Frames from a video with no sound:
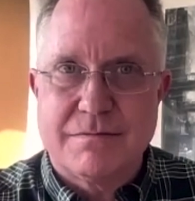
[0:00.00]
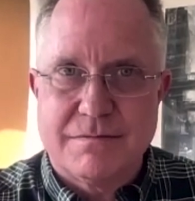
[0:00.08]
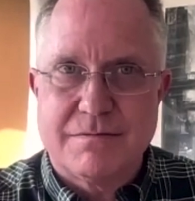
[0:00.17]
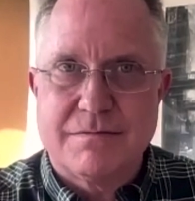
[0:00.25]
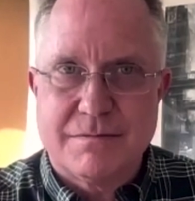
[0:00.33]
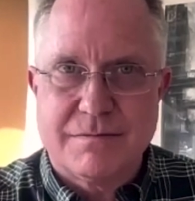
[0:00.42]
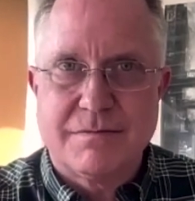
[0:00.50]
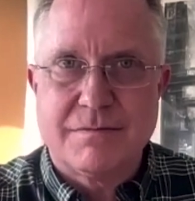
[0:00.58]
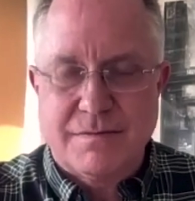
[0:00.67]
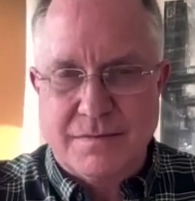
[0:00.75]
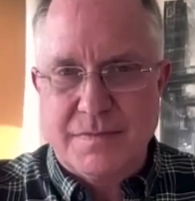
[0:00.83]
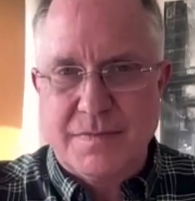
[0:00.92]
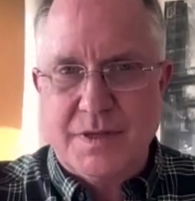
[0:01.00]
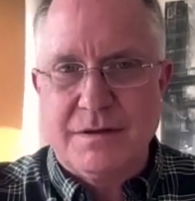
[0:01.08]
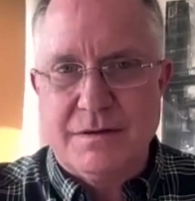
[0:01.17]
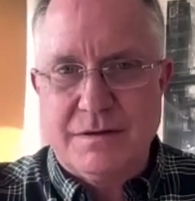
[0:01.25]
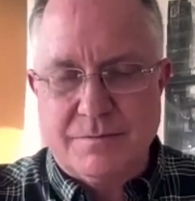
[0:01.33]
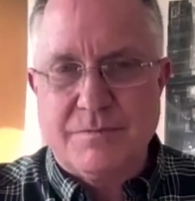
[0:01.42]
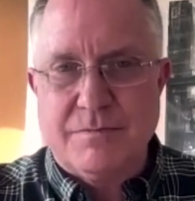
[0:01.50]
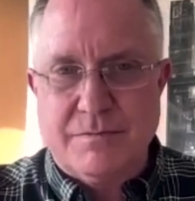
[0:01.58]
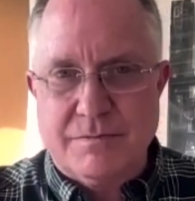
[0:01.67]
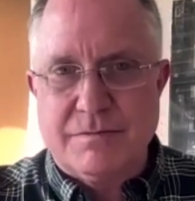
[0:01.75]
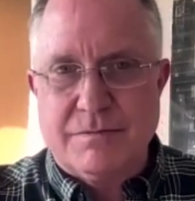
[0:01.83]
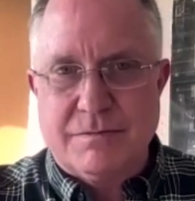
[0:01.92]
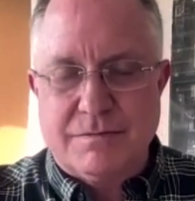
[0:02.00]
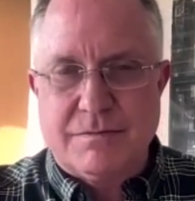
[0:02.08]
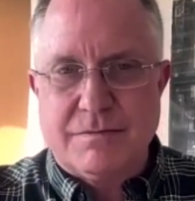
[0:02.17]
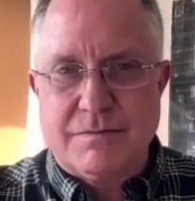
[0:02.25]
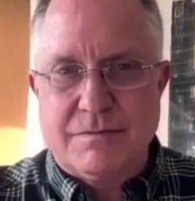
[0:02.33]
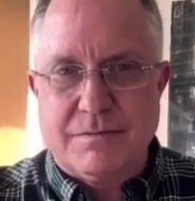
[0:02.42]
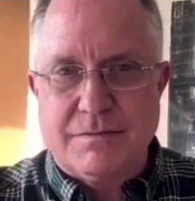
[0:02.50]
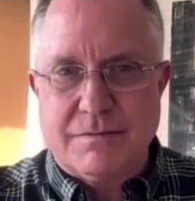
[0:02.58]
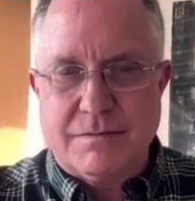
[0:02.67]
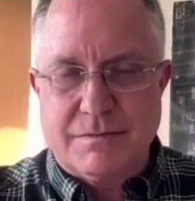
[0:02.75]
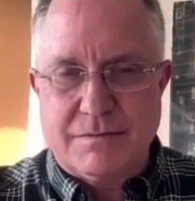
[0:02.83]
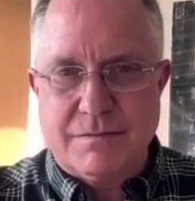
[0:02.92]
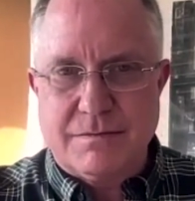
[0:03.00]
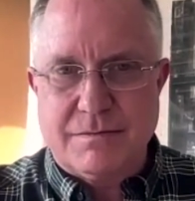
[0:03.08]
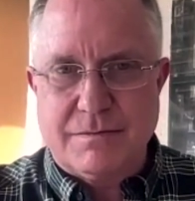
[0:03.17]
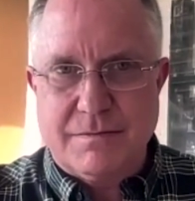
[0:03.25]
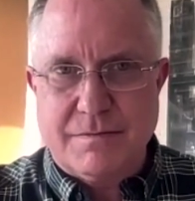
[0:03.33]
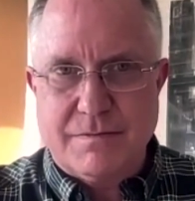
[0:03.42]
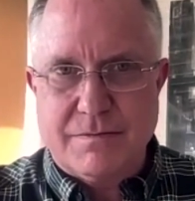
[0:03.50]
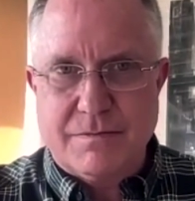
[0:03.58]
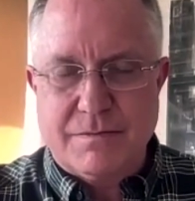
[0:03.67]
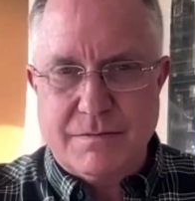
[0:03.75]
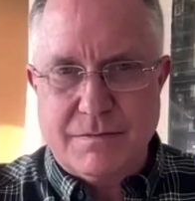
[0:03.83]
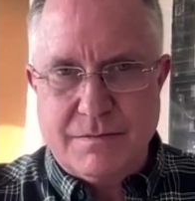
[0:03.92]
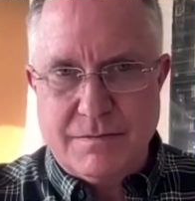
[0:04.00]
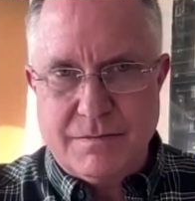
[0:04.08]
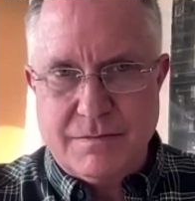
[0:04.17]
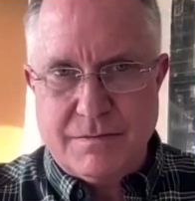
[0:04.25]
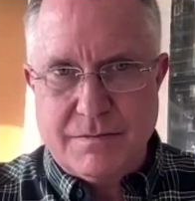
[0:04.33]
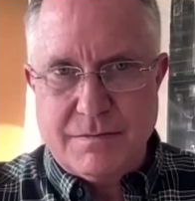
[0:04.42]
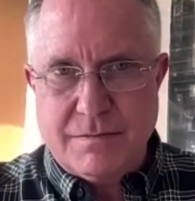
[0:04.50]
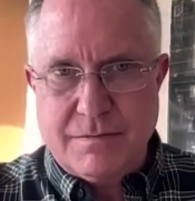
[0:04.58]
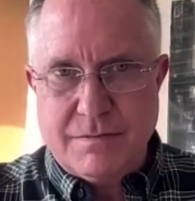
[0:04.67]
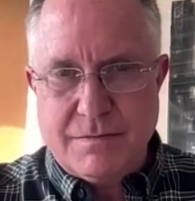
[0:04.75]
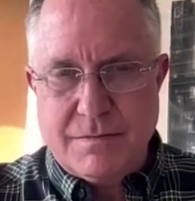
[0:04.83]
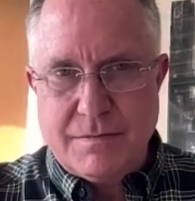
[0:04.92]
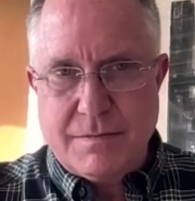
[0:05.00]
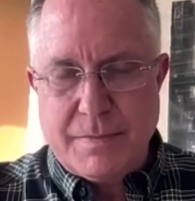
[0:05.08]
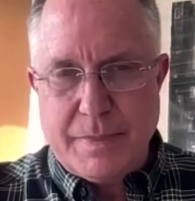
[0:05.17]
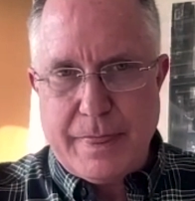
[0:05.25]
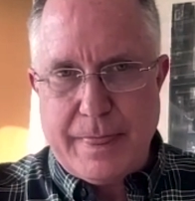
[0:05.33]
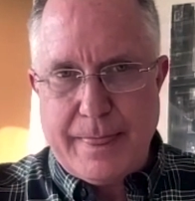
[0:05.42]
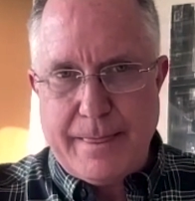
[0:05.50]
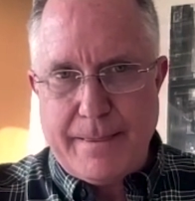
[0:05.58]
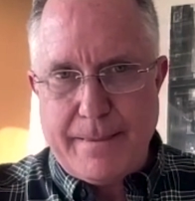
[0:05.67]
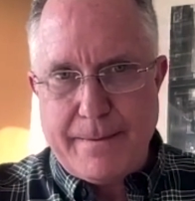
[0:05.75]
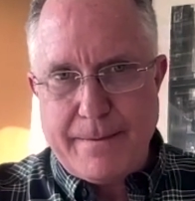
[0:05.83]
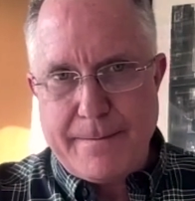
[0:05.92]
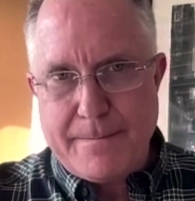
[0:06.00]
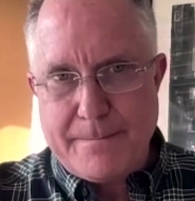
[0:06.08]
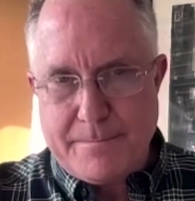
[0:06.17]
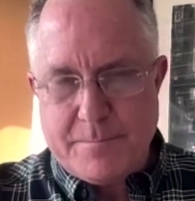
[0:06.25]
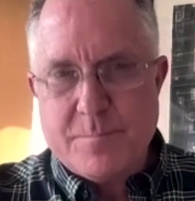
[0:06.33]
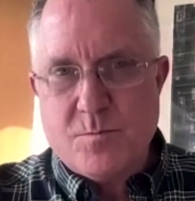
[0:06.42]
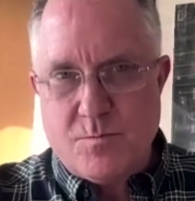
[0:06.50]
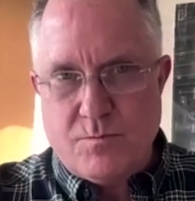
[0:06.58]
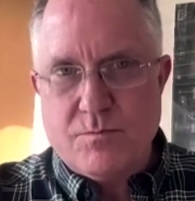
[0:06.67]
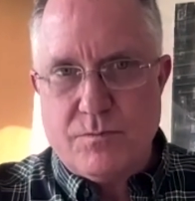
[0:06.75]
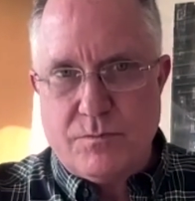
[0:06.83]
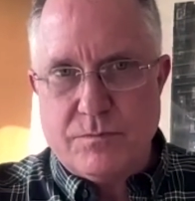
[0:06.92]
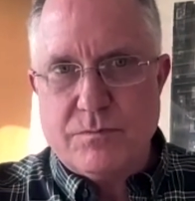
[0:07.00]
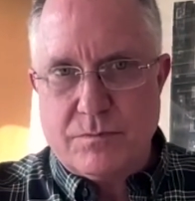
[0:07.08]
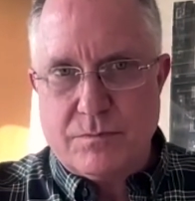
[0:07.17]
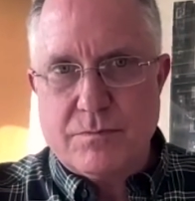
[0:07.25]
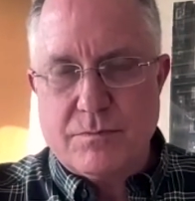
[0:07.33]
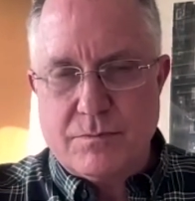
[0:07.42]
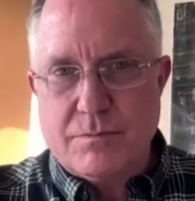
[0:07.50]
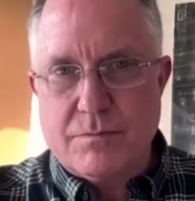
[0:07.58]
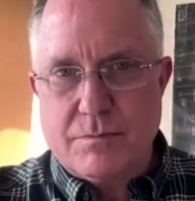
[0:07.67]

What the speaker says: (not speaking)